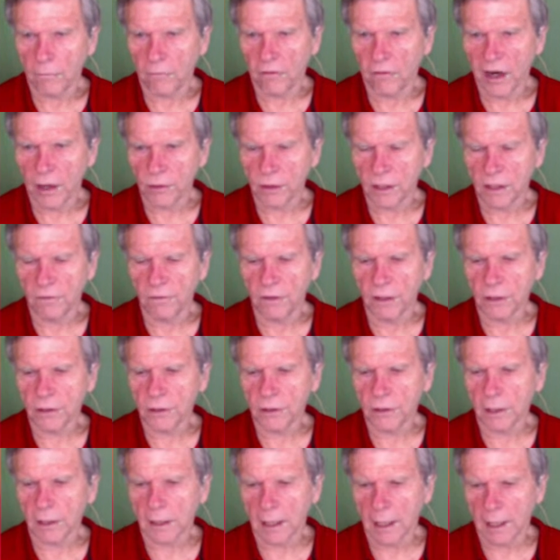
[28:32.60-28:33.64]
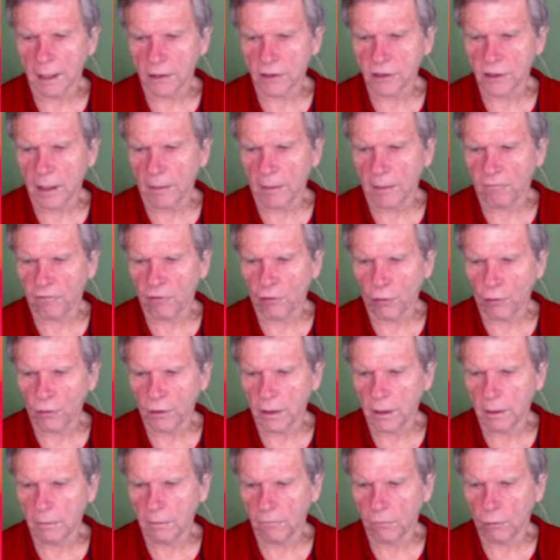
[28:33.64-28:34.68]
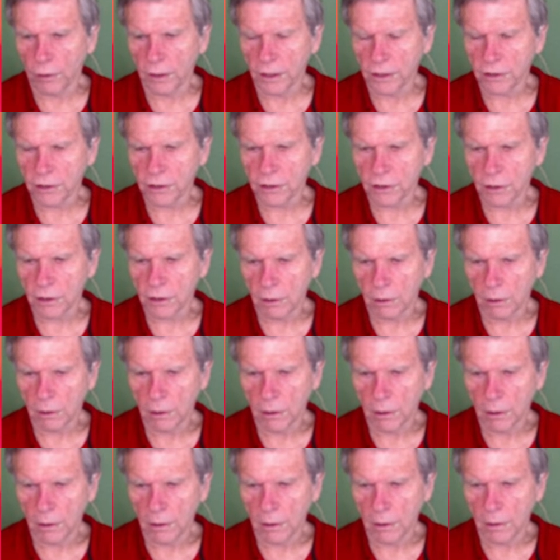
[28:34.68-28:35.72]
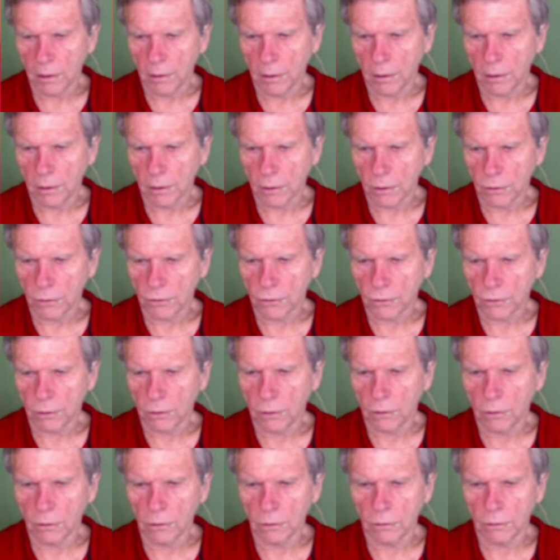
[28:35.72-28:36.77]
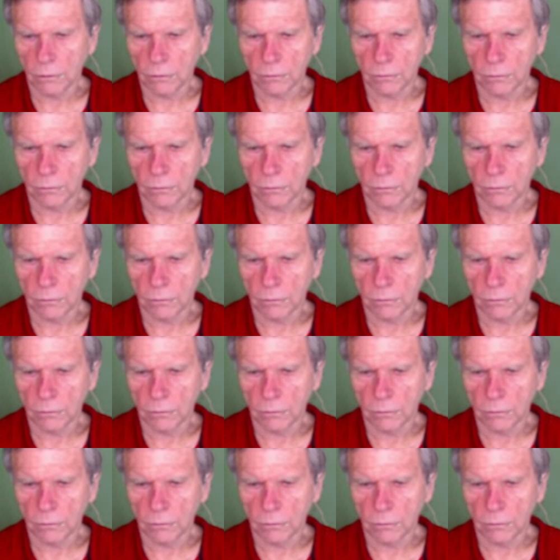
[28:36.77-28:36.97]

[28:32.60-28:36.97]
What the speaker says: Fire TV stick, except for the voice control.